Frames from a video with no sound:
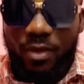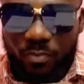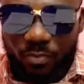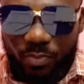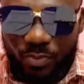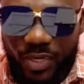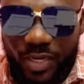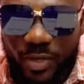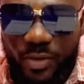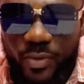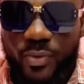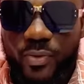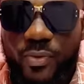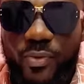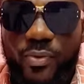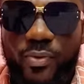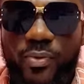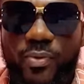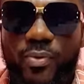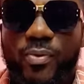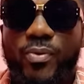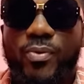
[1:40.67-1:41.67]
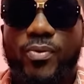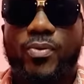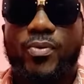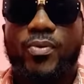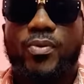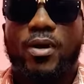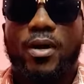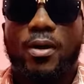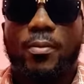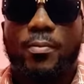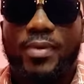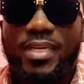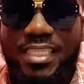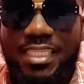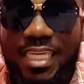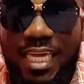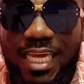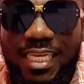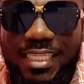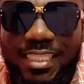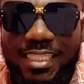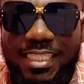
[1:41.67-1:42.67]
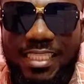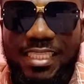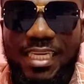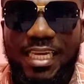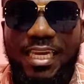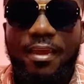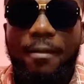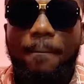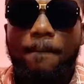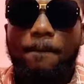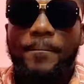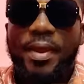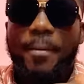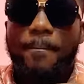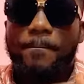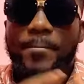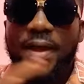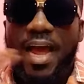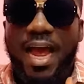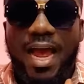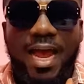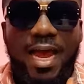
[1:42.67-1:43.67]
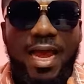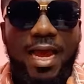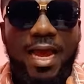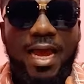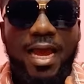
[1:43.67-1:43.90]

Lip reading: Bro, Menshasie, Pippa,